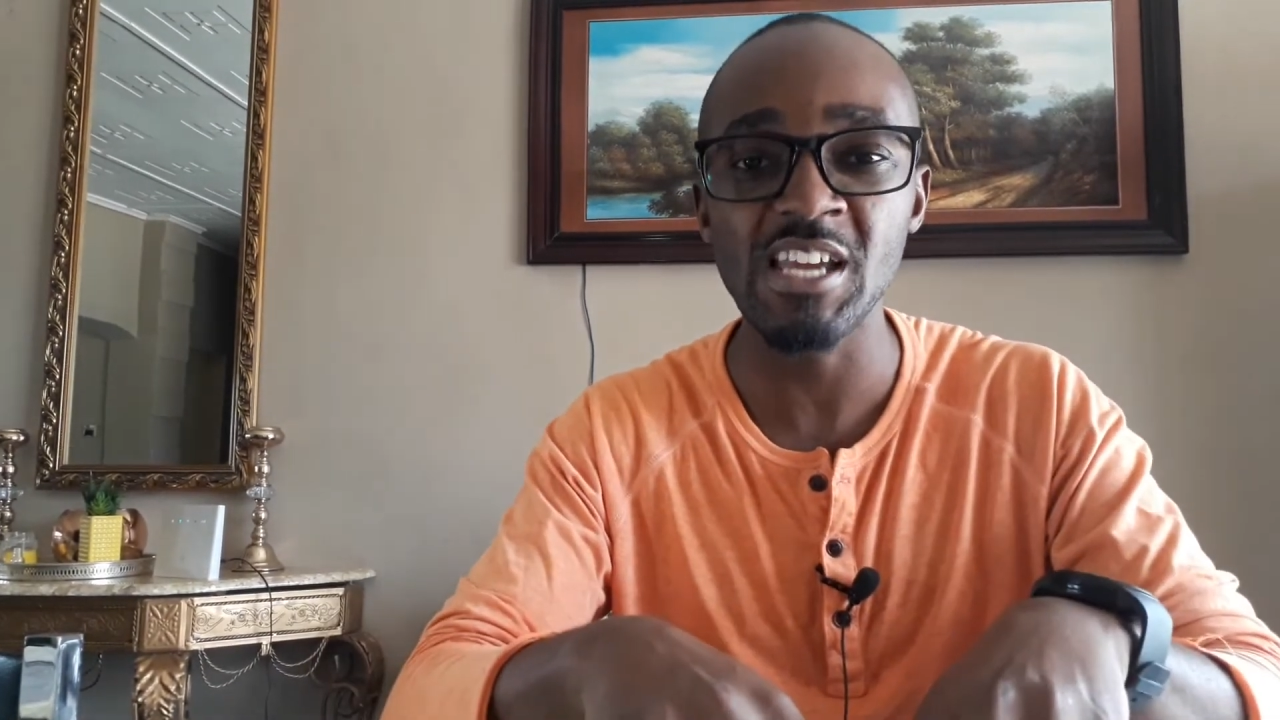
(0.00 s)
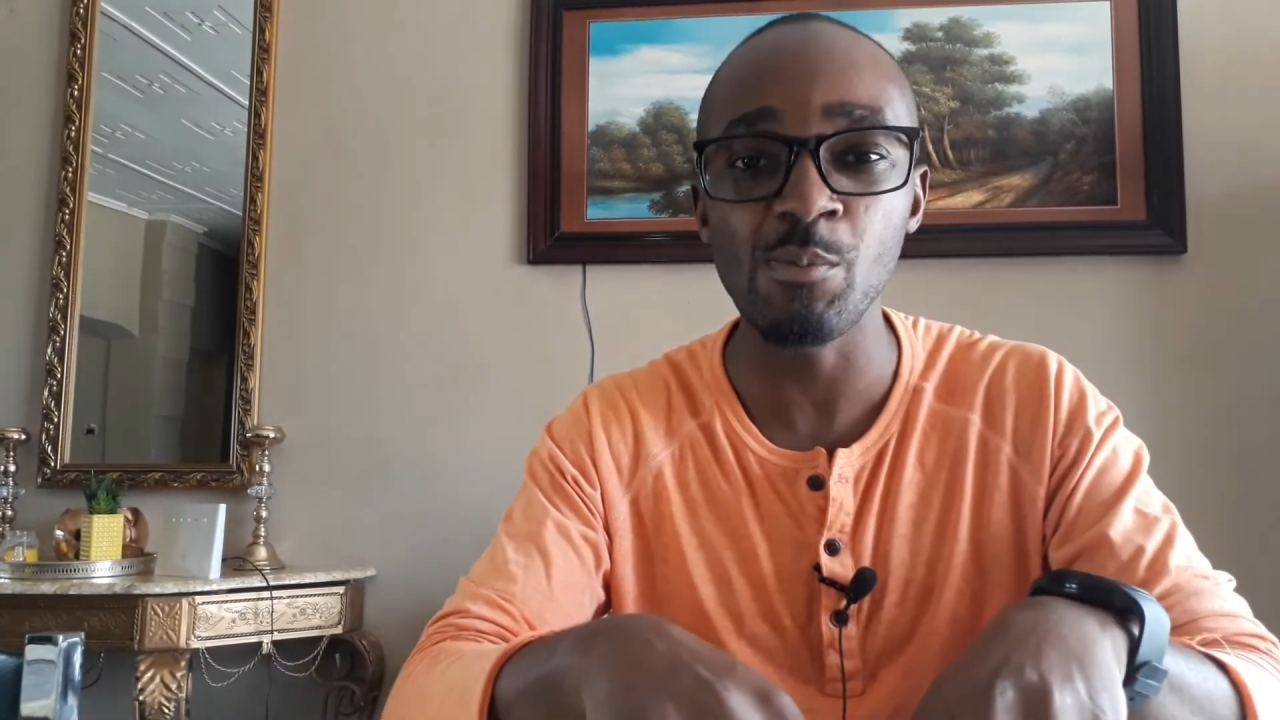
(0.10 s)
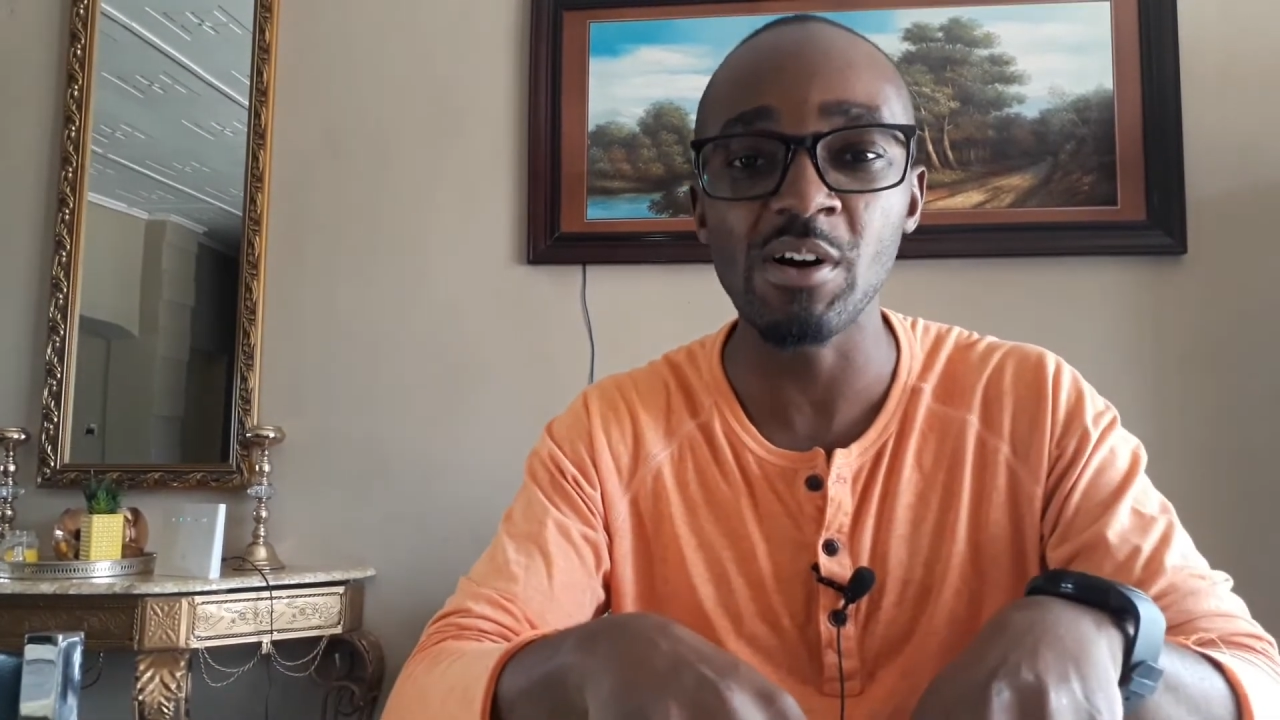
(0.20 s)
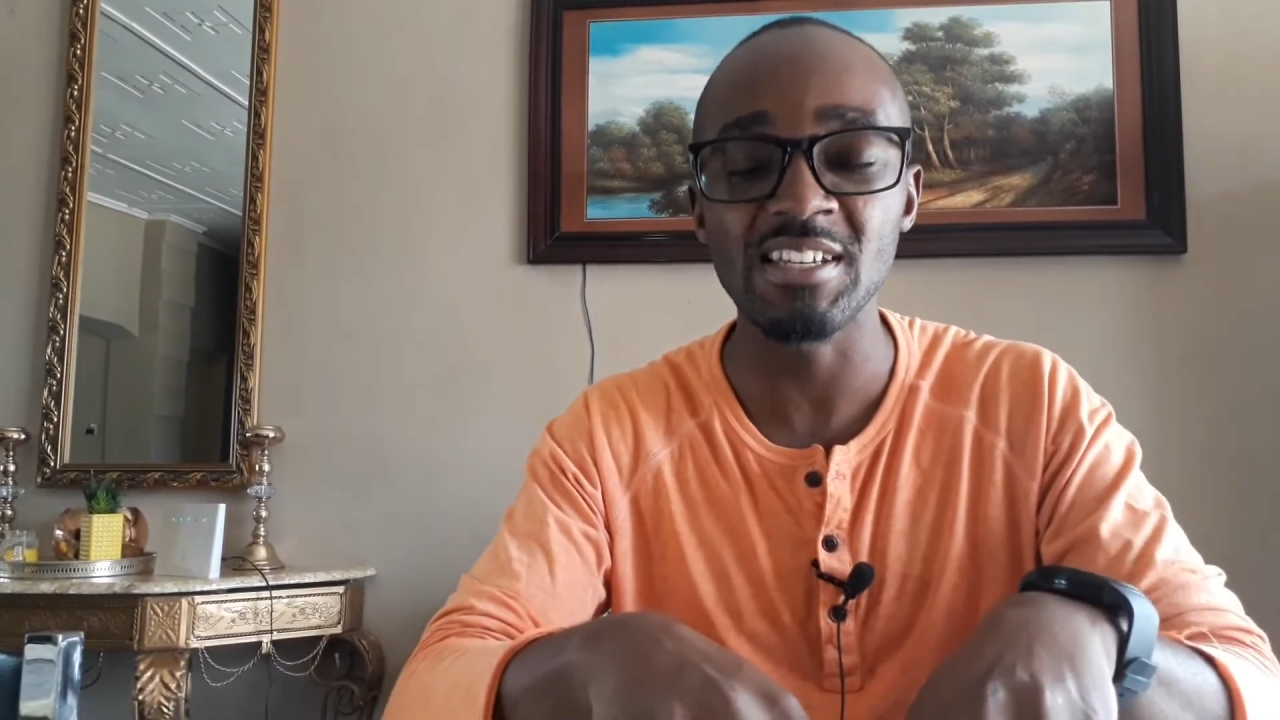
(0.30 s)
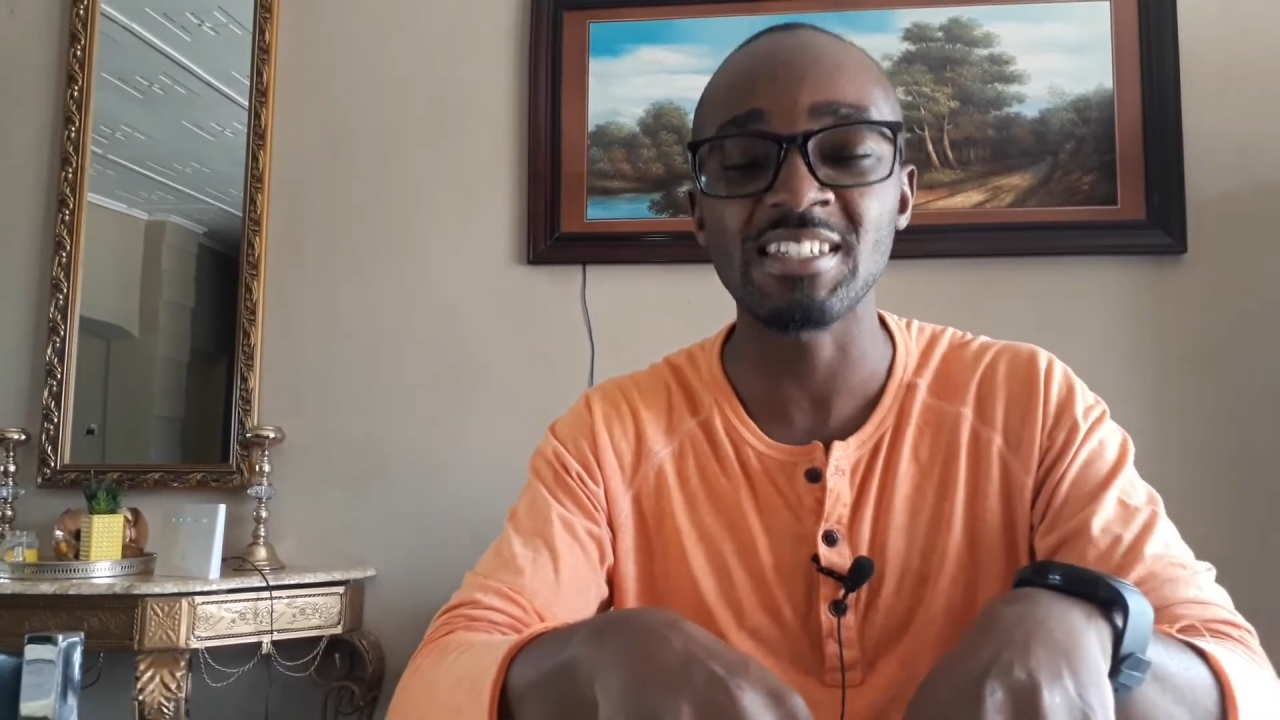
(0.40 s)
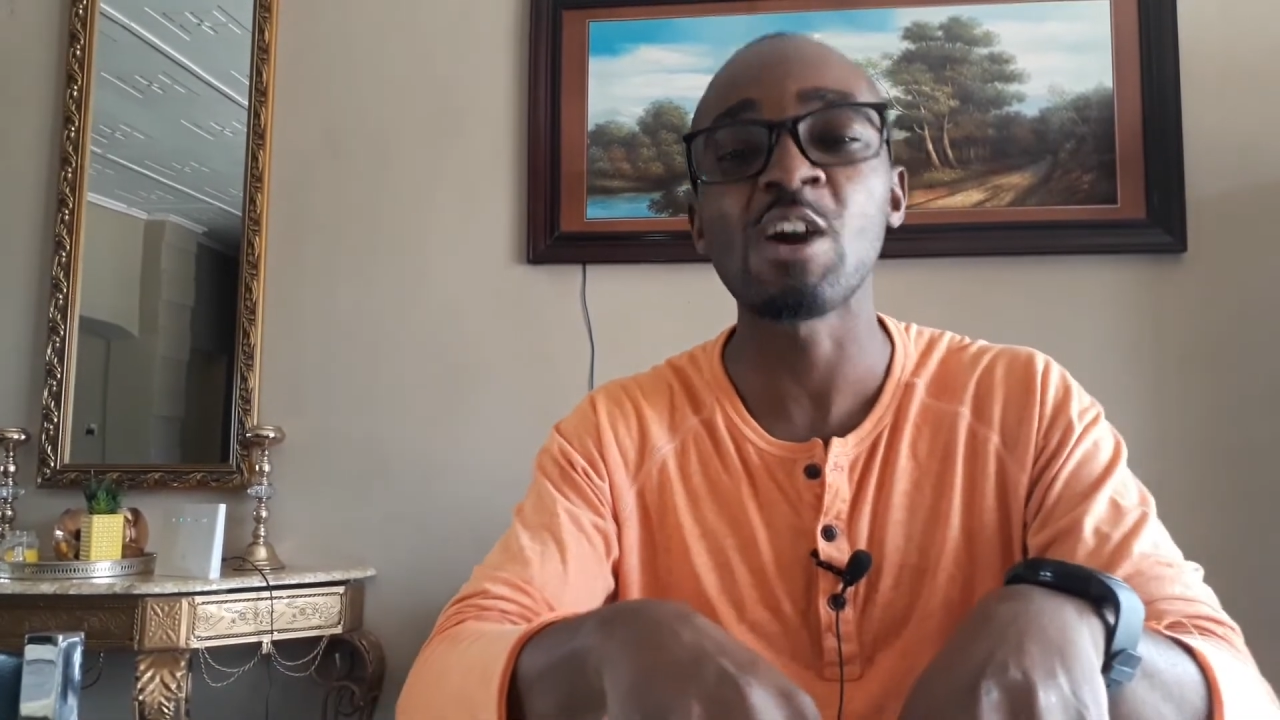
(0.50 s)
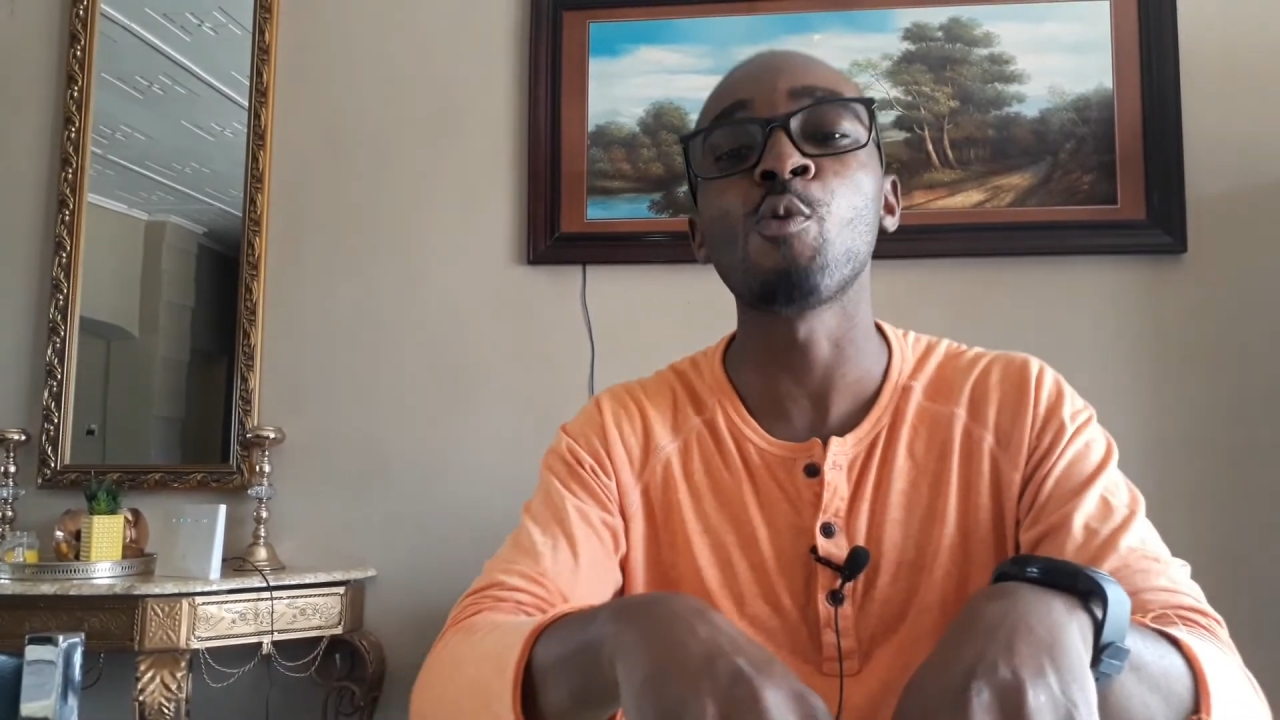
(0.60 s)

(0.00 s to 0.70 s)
table and just